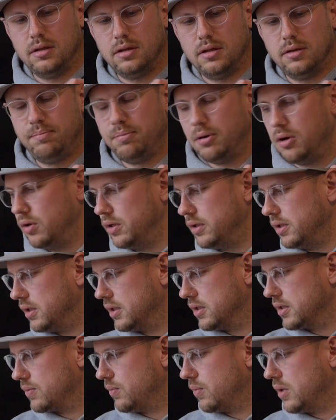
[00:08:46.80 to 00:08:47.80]
The point
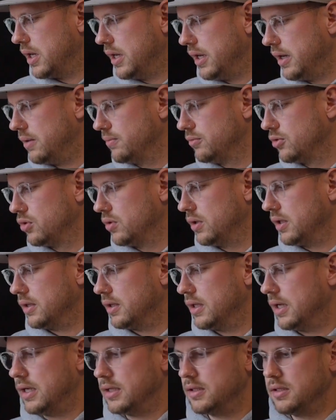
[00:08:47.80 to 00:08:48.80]
is why I'm
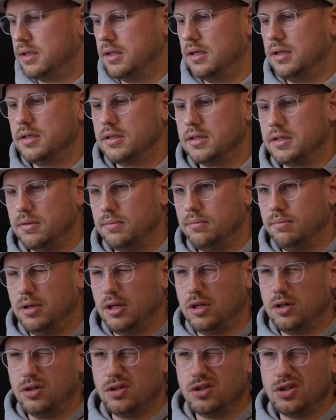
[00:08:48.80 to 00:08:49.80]
doing that is
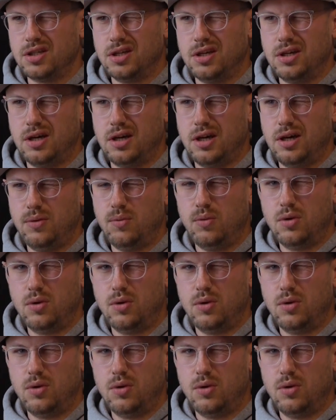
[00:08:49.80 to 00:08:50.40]
because I